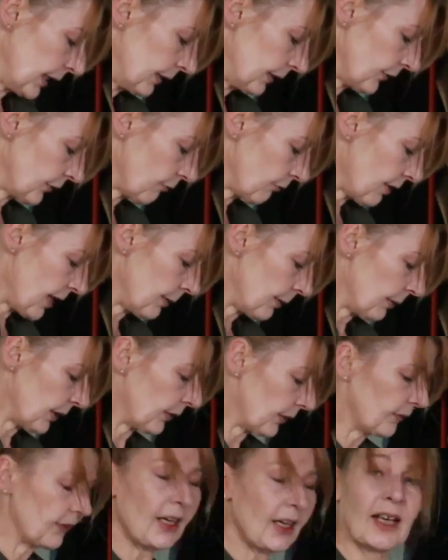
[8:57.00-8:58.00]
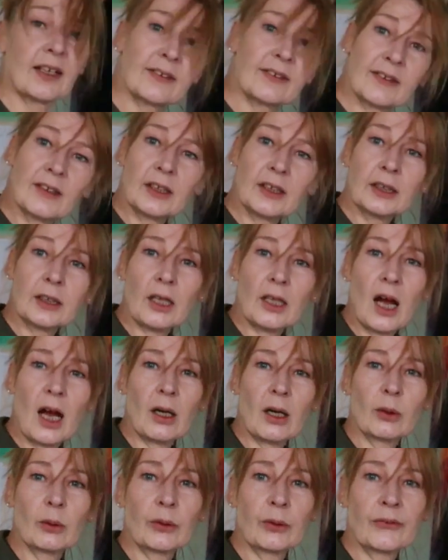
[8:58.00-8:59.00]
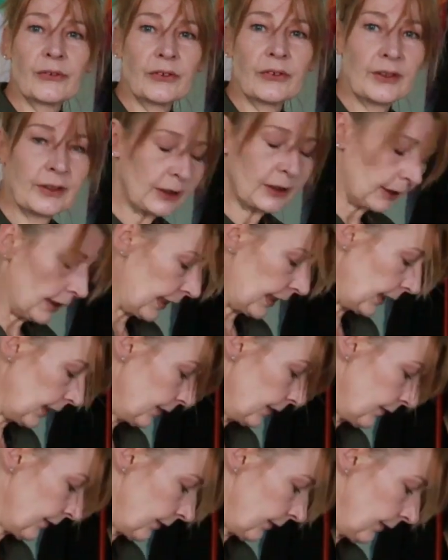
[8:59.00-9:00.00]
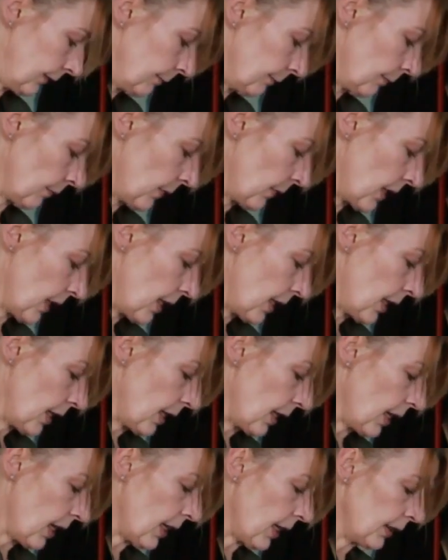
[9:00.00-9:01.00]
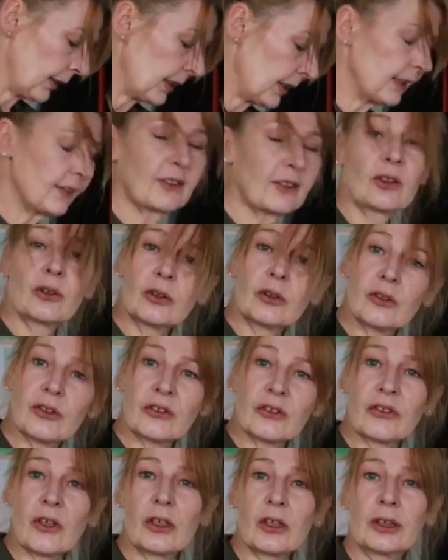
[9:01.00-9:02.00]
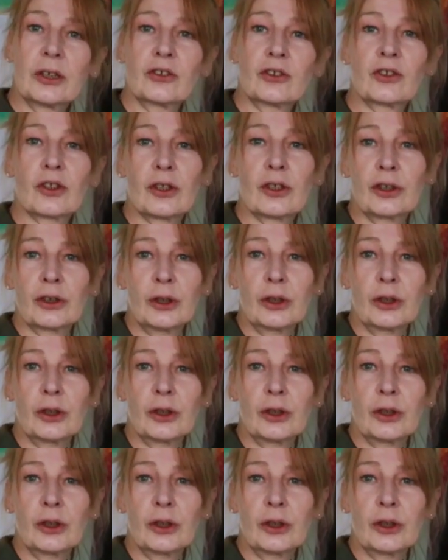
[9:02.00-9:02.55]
It's great because it has the little holes in the lid, and it's a good solid jar.